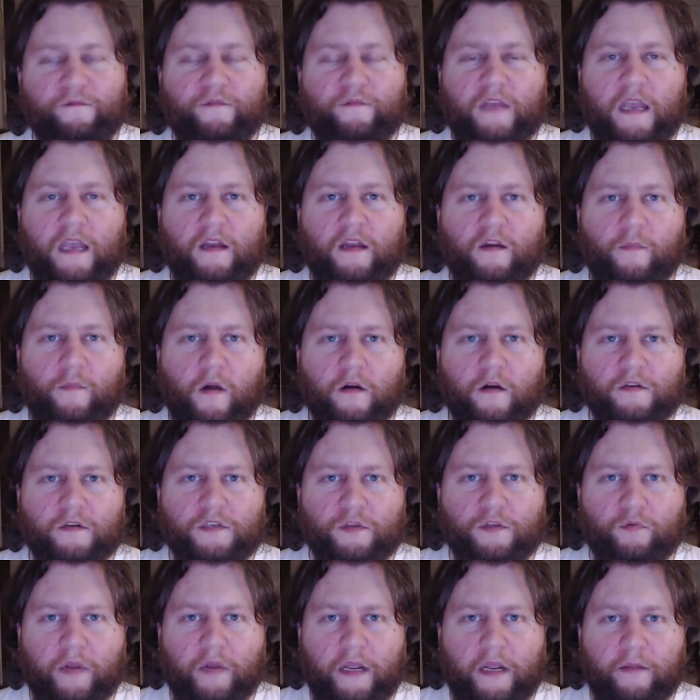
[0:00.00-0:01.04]
Kingdom Hearts
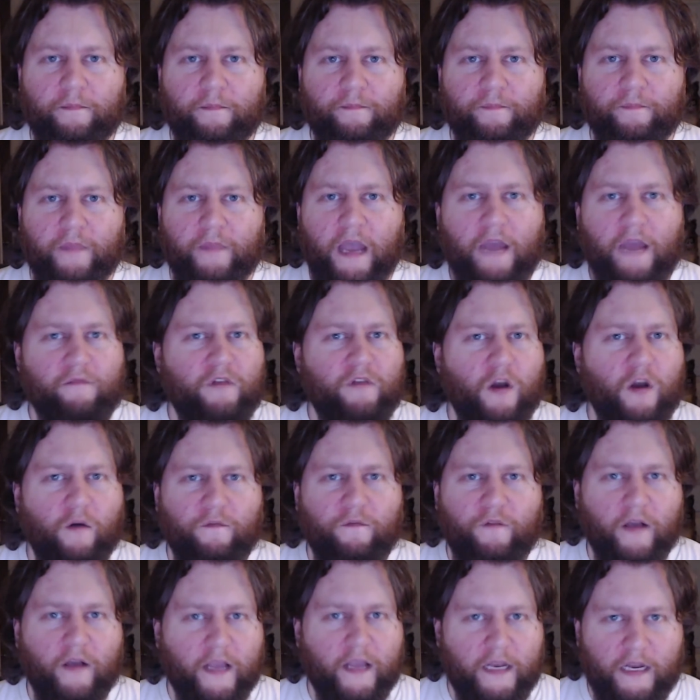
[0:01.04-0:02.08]
3? I have no
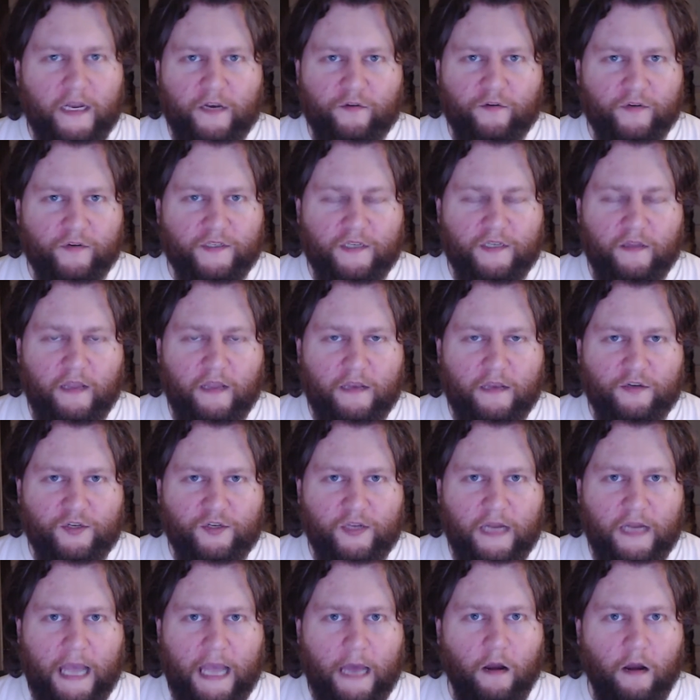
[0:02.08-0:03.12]
fucking interest in that
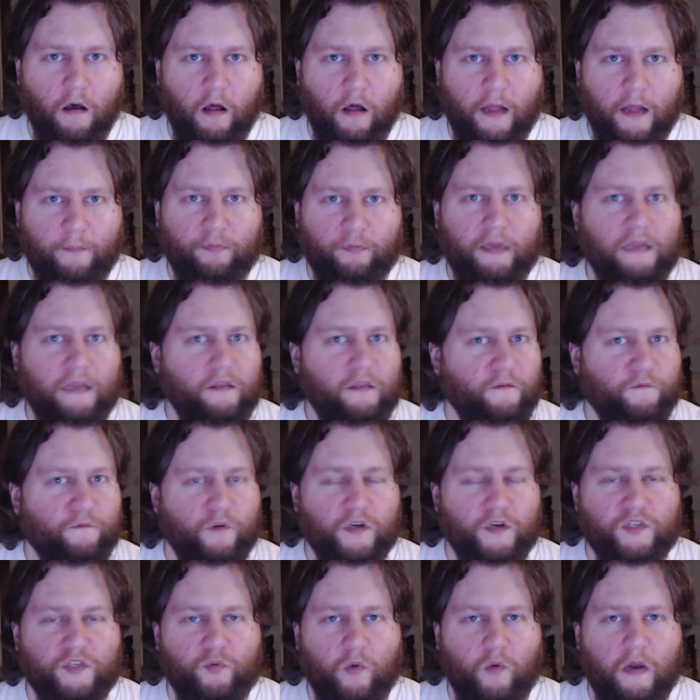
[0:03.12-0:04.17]
shit at all. I played the
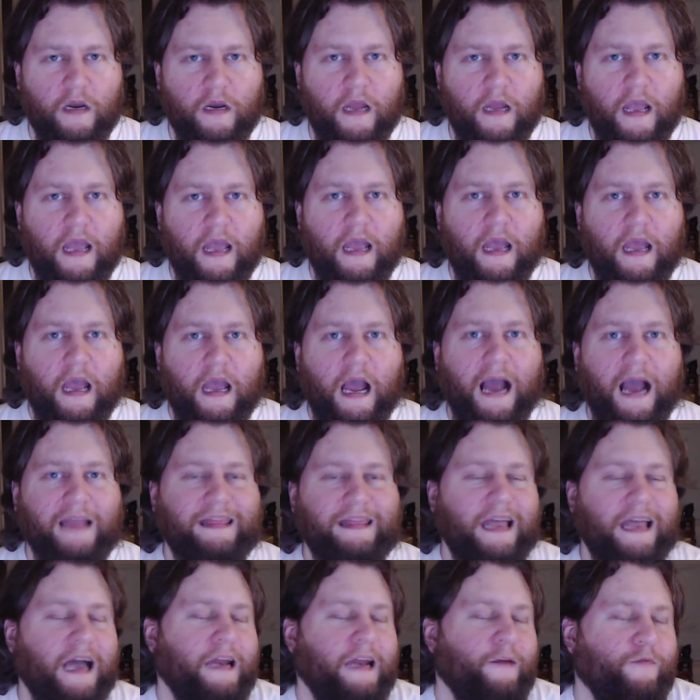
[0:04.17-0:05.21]
first one. I
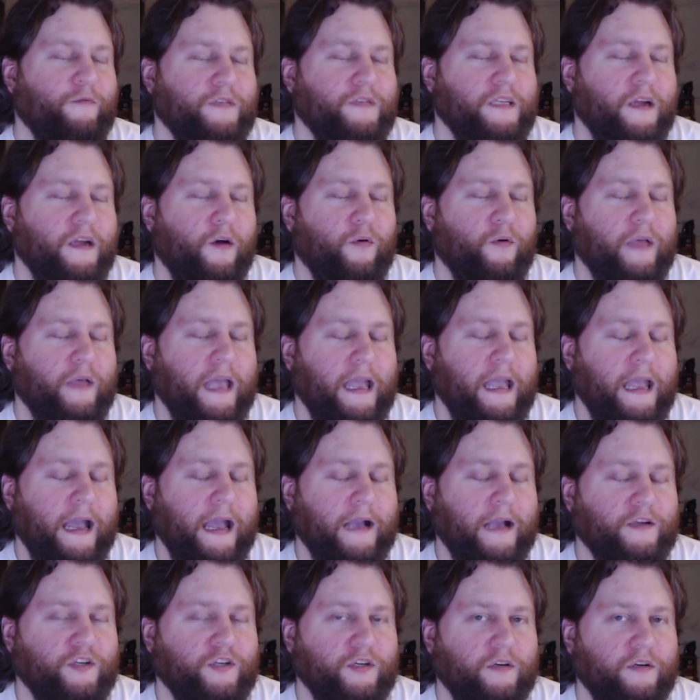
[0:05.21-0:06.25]
thought it was an okay
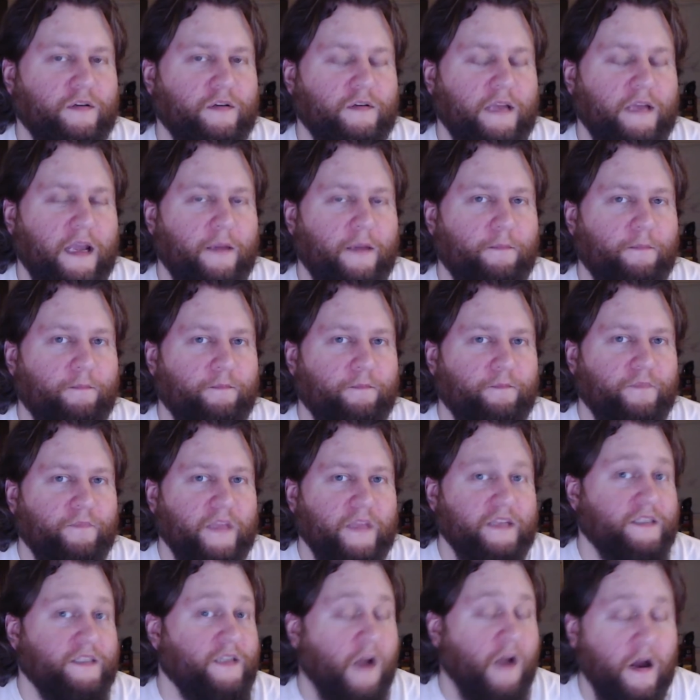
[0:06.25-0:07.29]
action game.
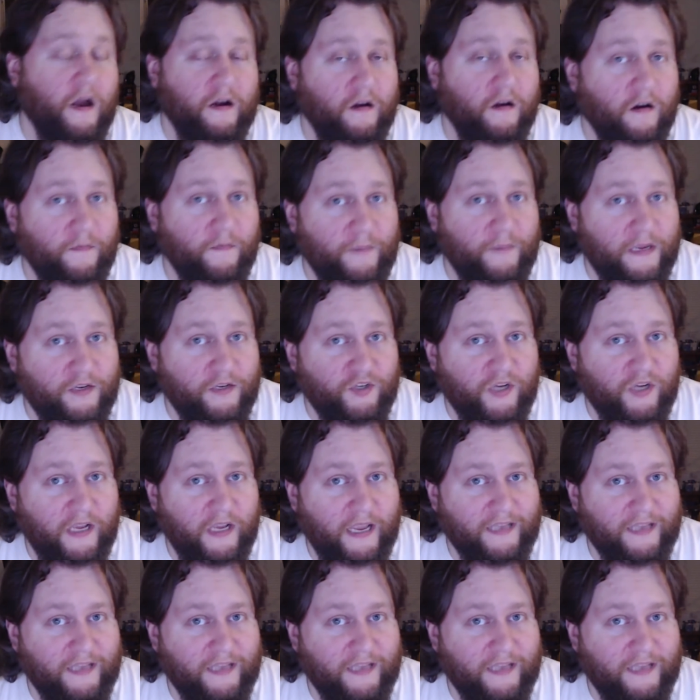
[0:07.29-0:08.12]
It's not an RPG.